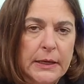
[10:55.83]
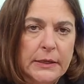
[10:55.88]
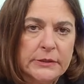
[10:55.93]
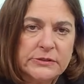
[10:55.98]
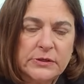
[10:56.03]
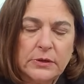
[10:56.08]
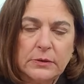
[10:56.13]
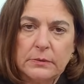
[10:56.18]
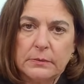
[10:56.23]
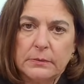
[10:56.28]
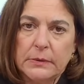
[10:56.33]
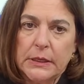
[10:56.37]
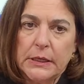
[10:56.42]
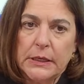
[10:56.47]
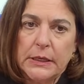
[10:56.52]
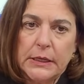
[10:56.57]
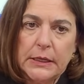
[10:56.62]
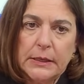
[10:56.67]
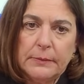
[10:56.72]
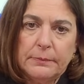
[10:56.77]
So
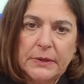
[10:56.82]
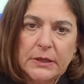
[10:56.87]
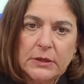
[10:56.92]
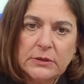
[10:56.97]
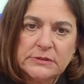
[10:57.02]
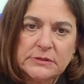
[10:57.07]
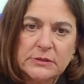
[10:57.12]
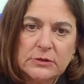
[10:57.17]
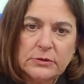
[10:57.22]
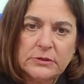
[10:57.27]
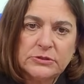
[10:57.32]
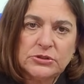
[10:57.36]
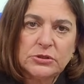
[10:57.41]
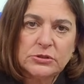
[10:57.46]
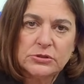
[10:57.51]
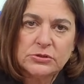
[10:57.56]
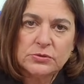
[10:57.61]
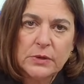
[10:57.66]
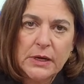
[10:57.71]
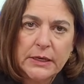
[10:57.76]
because the
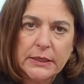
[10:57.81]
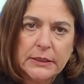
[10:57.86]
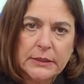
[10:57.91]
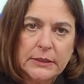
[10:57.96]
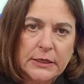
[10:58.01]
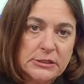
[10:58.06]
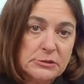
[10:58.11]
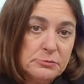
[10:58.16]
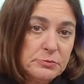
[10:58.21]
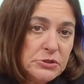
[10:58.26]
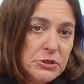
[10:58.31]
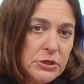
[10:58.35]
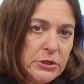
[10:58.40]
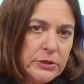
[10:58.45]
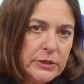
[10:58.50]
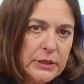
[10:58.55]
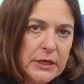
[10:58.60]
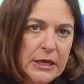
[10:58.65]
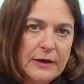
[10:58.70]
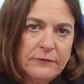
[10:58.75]
Christians recognized,
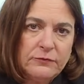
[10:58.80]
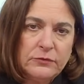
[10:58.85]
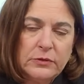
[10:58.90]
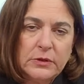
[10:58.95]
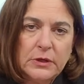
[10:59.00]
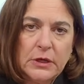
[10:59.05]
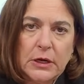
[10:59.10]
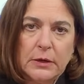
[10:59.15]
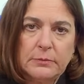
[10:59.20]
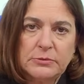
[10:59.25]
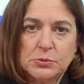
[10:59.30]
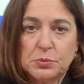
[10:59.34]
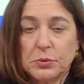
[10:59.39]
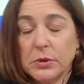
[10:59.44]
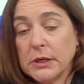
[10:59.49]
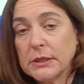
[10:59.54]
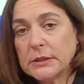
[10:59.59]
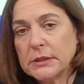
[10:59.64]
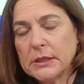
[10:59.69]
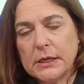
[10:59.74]
particularly after the Arab
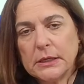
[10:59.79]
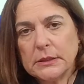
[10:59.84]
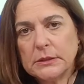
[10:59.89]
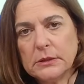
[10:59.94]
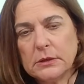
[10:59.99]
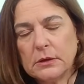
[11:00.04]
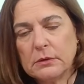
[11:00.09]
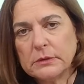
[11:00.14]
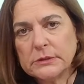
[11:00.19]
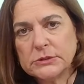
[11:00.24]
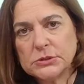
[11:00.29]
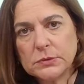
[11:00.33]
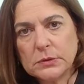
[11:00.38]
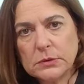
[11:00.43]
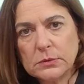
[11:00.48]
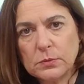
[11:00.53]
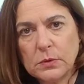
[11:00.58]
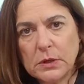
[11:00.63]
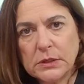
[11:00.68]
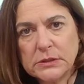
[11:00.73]
Spring, that,
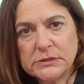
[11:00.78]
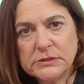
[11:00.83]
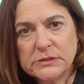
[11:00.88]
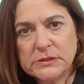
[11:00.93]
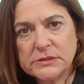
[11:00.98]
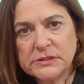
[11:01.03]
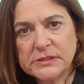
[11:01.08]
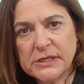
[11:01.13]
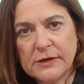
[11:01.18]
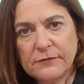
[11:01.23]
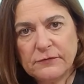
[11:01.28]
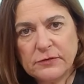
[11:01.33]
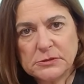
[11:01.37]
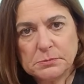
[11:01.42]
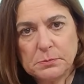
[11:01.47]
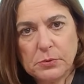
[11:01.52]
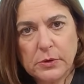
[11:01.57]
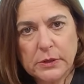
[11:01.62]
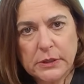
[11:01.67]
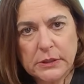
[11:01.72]
Israel was the
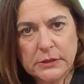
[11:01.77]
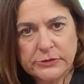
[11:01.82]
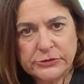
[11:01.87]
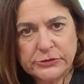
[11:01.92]
safest port in the